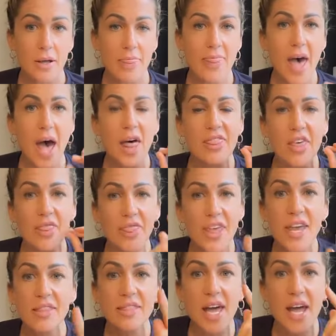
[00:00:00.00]
That the
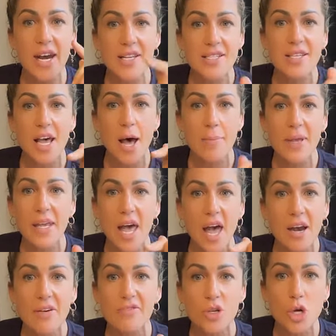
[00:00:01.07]
thing that is coming
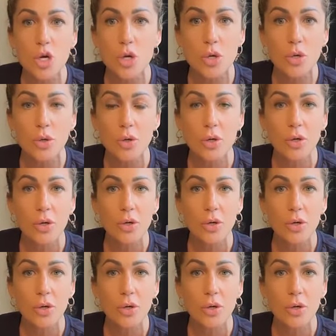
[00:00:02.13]
out of you